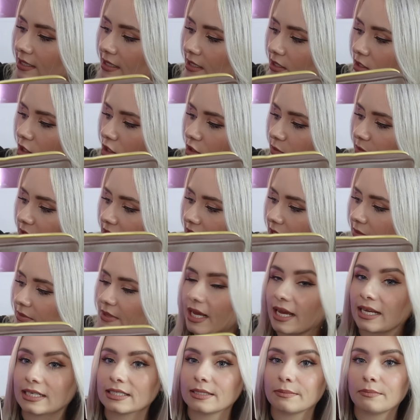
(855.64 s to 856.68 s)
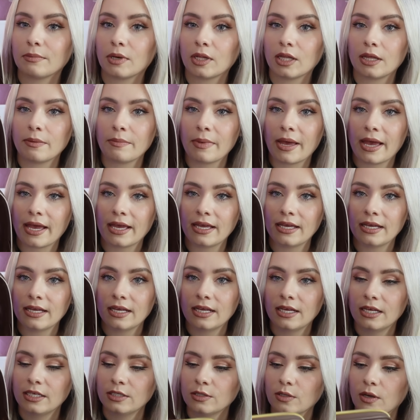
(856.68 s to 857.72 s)
it says Cosmetips X Molly Mae.
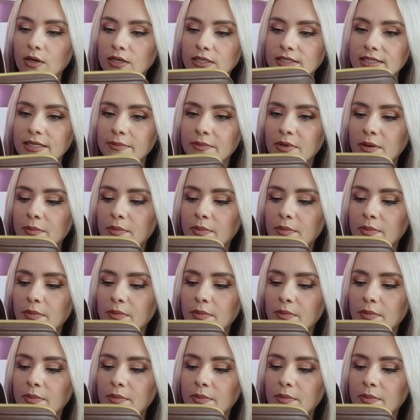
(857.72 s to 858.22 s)
It's got a zip